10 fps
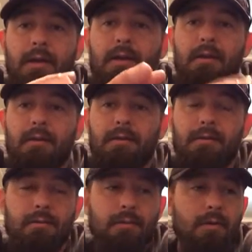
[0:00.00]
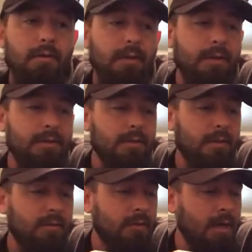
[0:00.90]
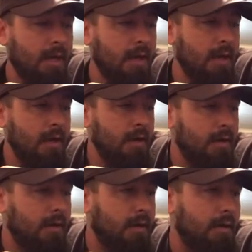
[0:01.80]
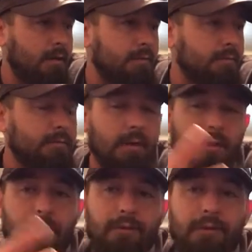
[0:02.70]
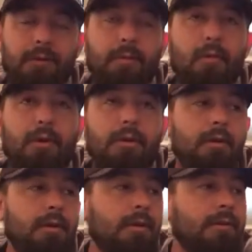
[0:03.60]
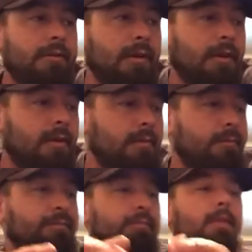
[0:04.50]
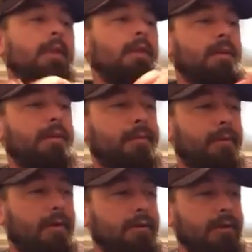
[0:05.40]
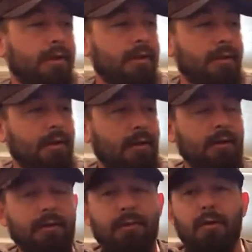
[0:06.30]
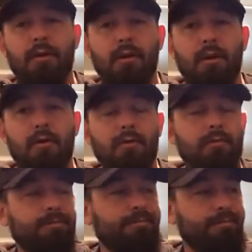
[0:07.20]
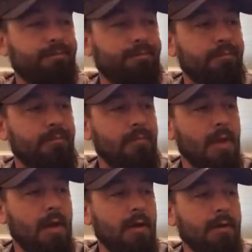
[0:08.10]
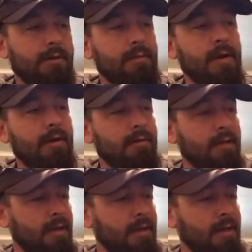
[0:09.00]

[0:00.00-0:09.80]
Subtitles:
and all that. So I know my son's been working on his project, his book Alone. It's about